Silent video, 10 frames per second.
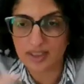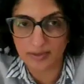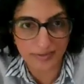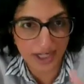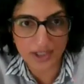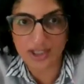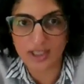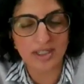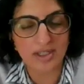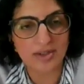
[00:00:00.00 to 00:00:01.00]
risk of
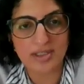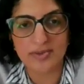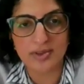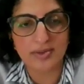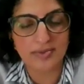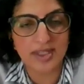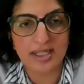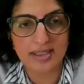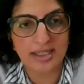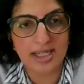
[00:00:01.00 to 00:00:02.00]
fracture and lots of sort of
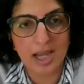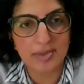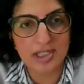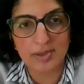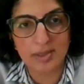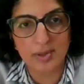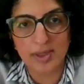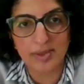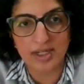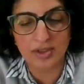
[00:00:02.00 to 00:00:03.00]
things that can happen to
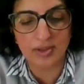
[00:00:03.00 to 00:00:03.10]
people when